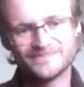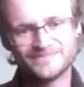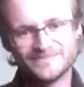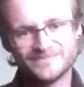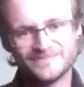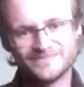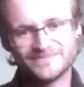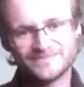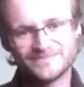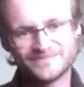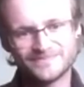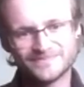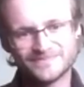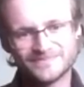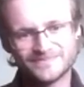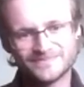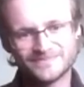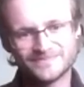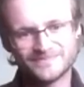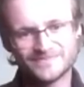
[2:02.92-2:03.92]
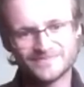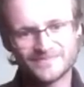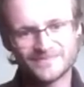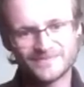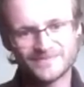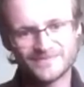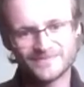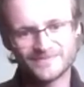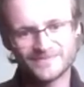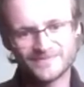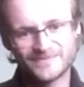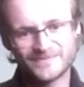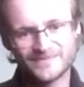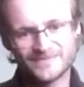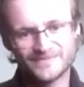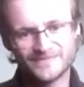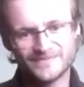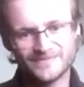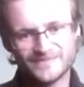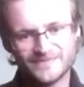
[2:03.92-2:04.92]

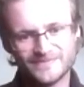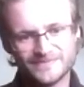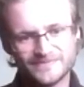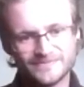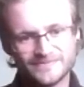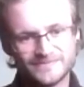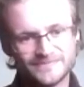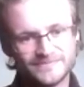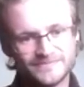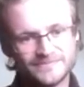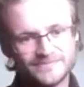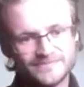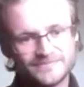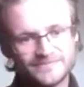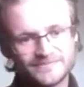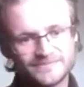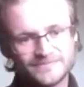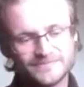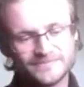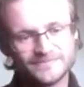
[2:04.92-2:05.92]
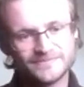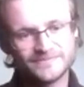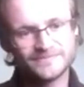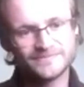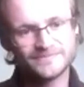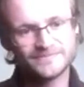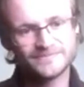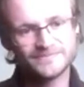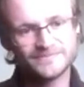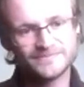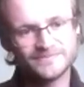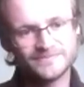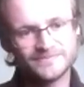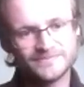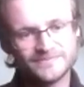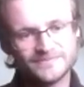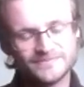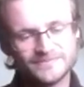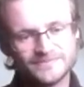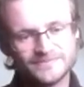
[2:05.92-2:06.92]

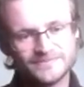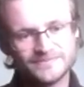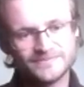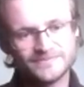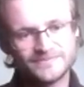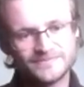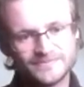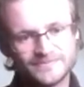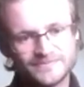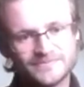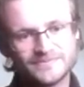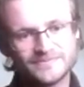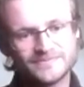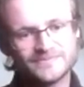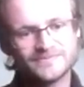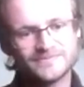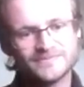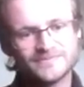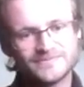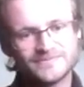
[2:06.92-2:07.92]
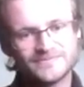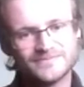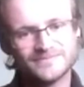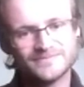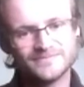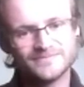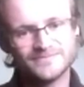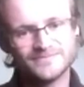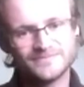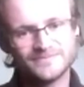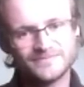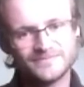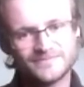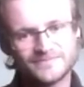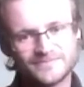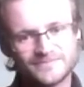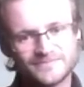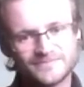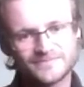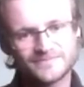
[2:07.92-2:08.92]

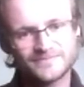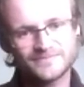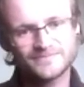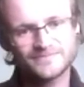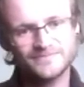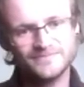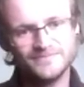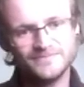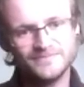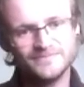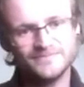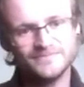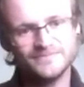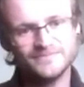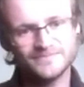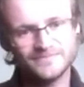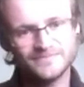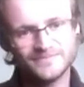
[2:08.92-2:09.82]
The person shown says nothing.